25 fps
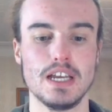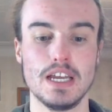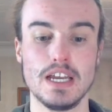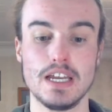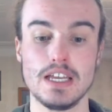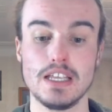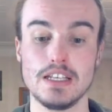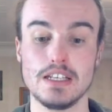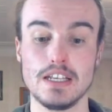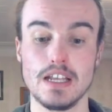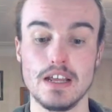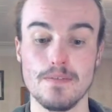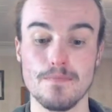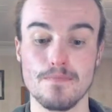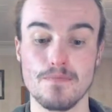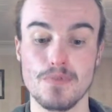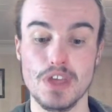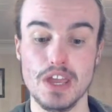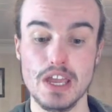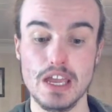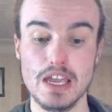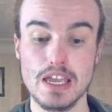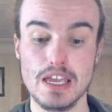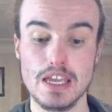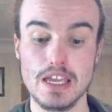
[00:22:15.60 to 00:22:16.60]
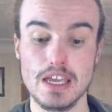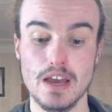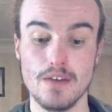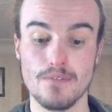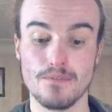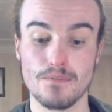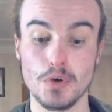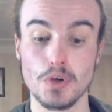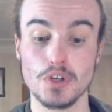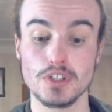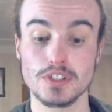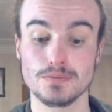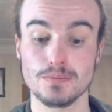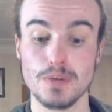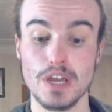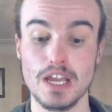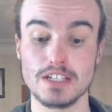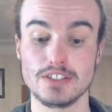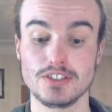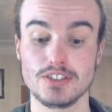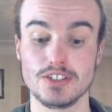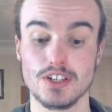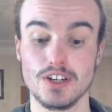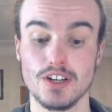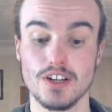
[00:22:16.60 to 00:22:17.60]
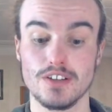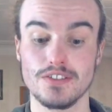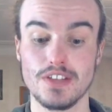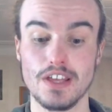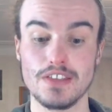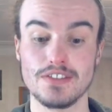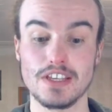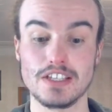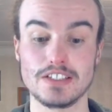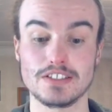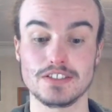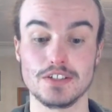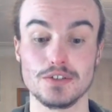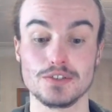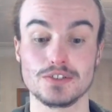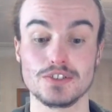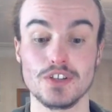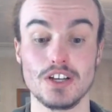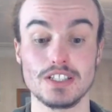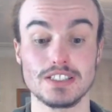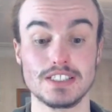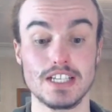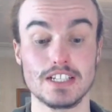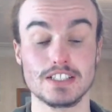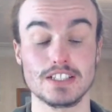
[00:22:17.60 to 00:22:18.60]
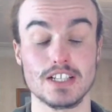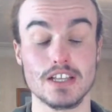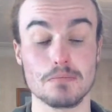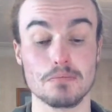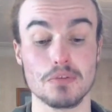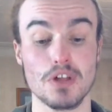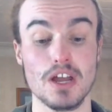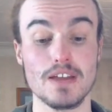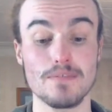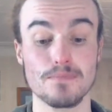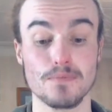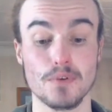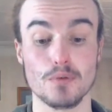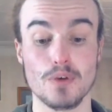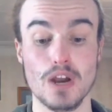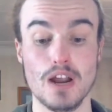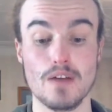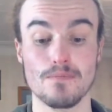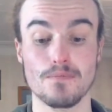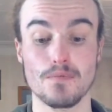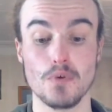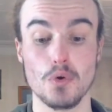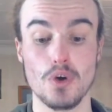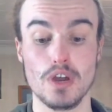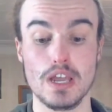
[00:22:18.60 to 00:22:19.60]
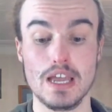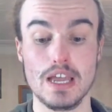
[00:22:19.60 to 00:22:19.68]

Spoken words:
in the first match that these two sides actually played for round 4.